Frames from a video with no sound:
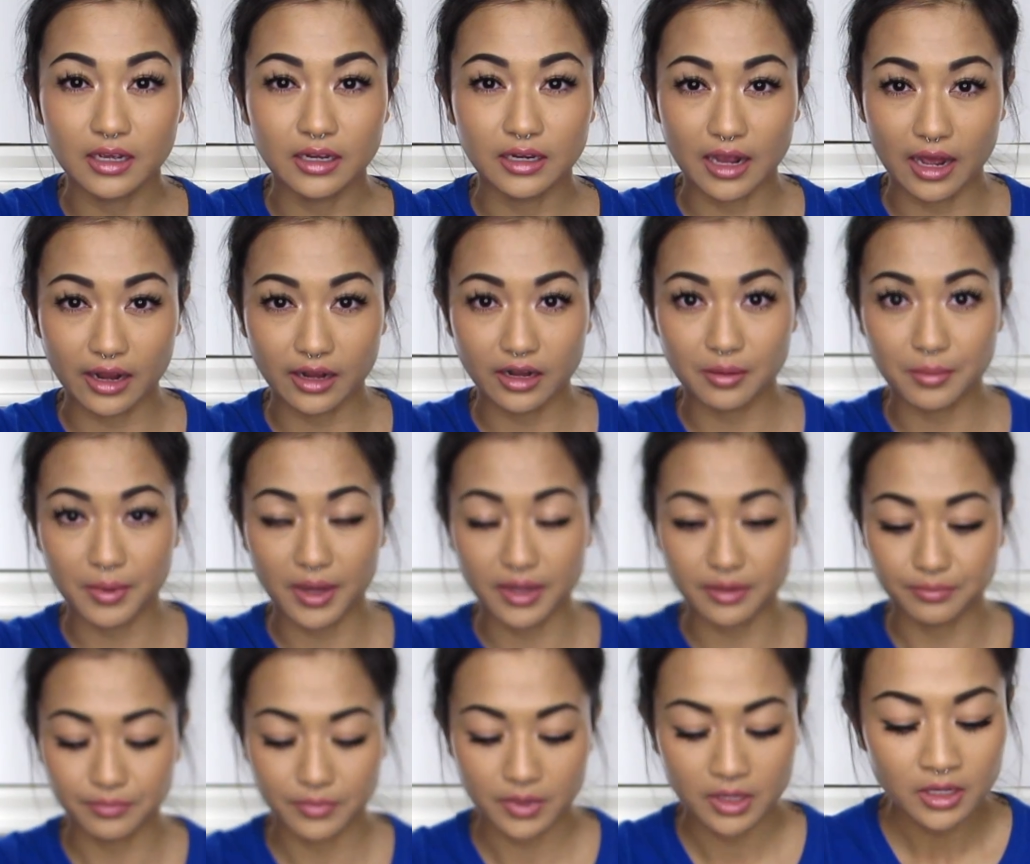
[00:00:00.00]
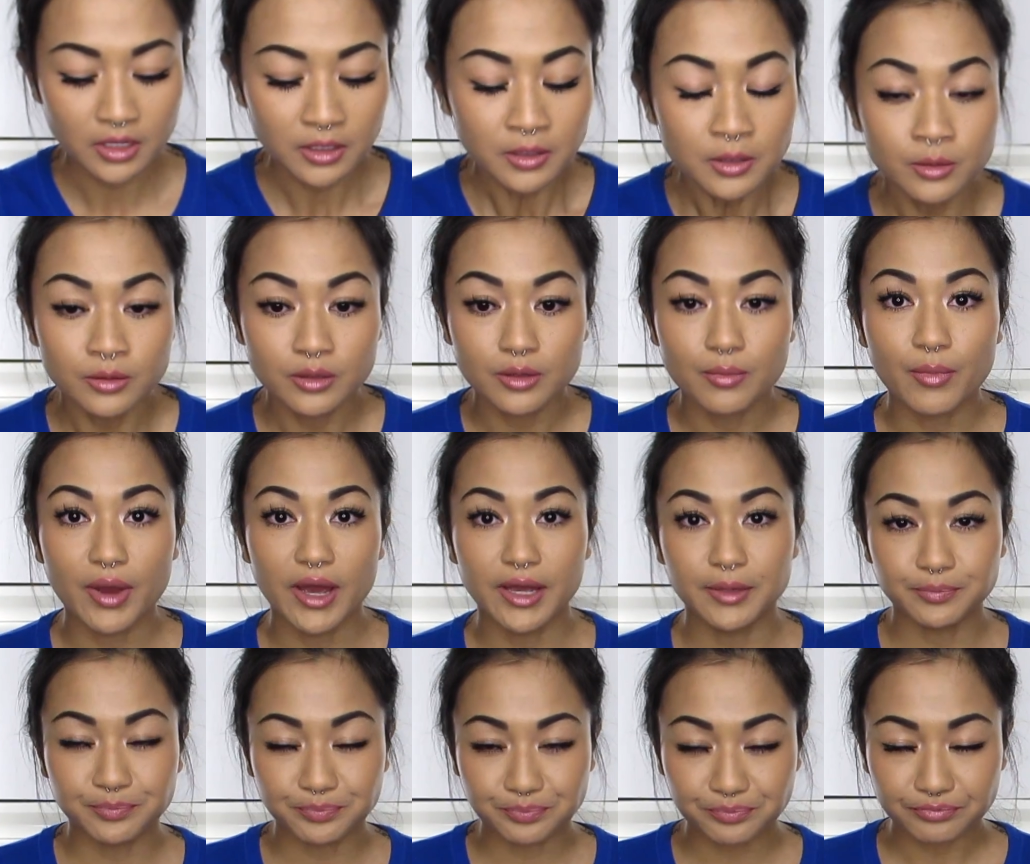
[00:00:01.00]
Got it in a bun.
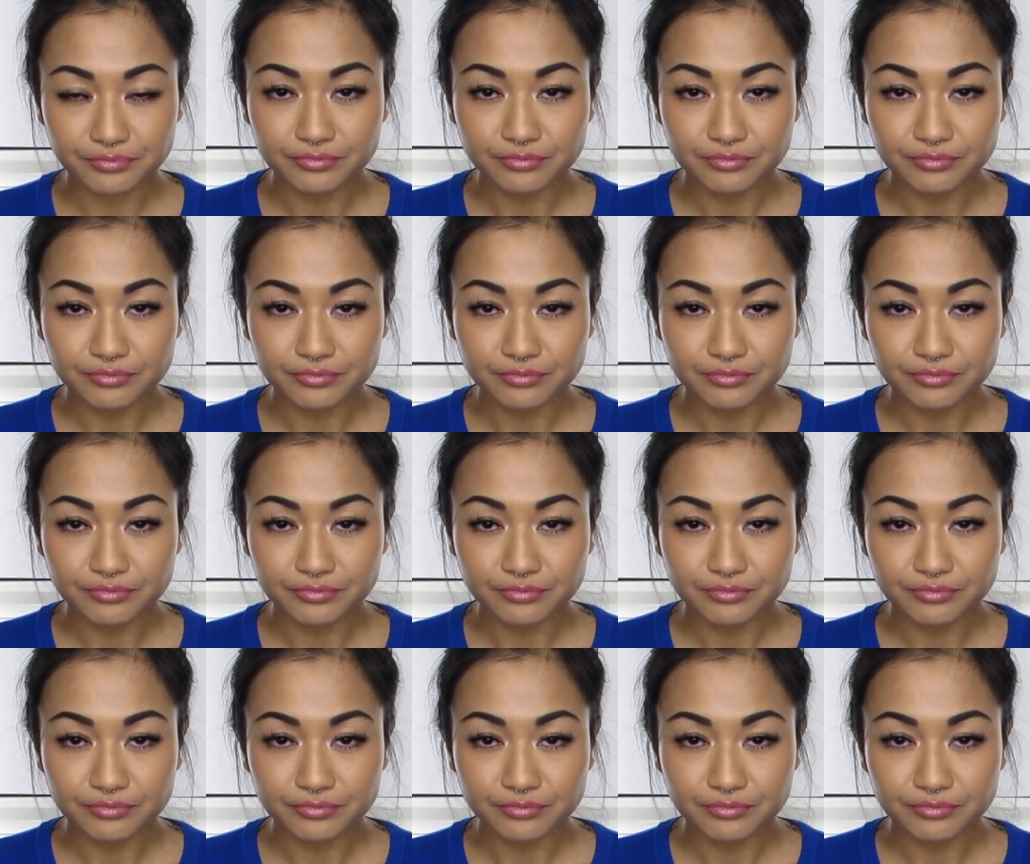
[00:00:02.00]
But...